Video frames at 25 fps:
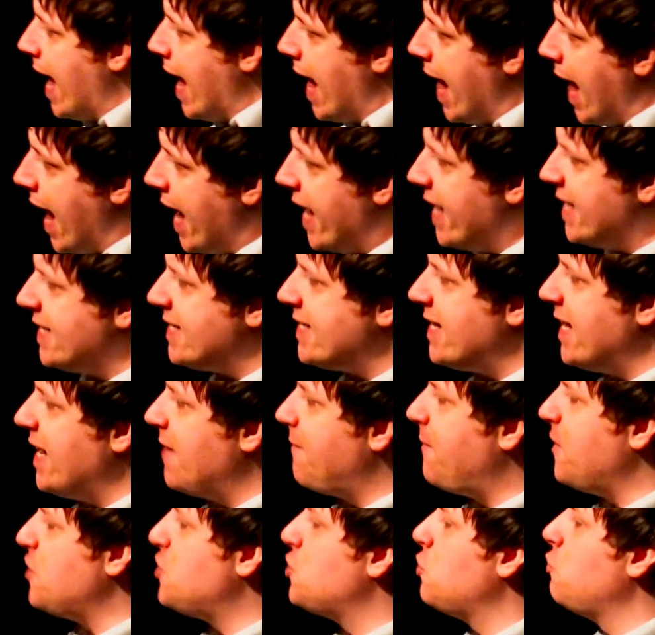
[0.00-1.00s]
That is the
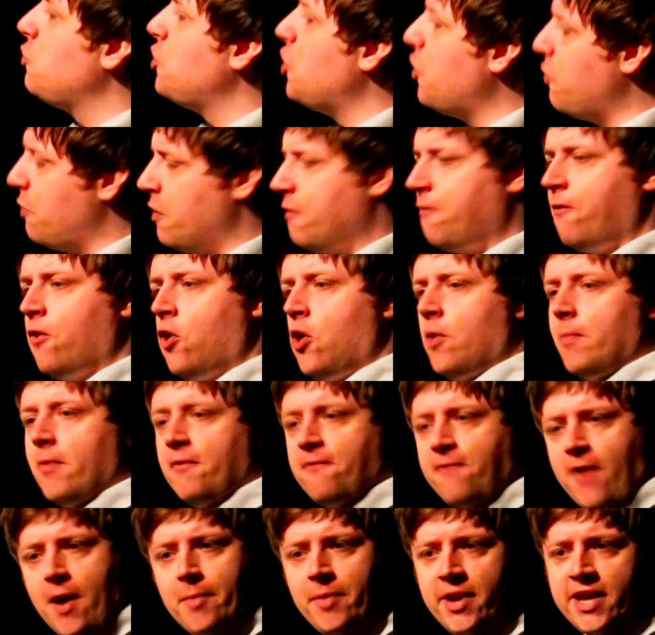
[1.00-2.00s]
official uniform
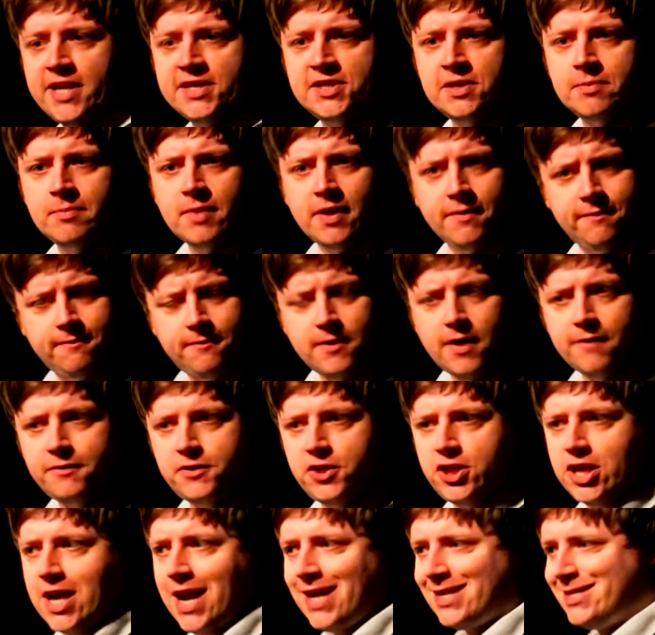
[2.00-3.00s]
of feminism. I've
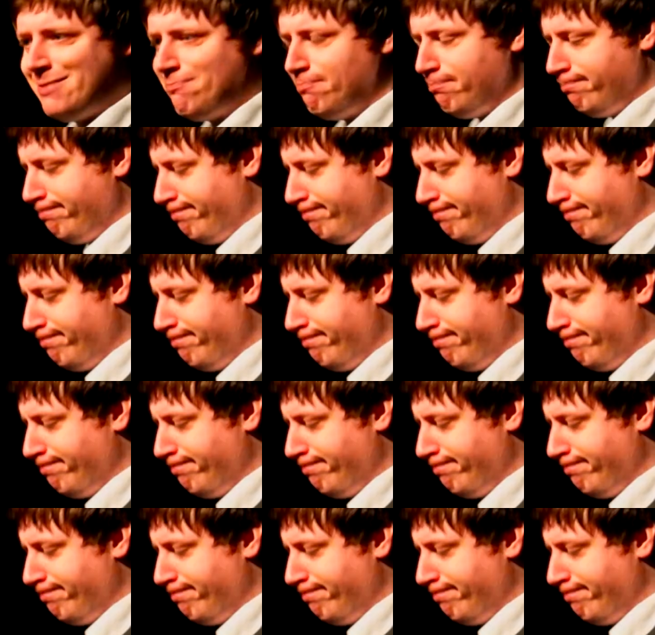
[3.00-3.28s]
checked.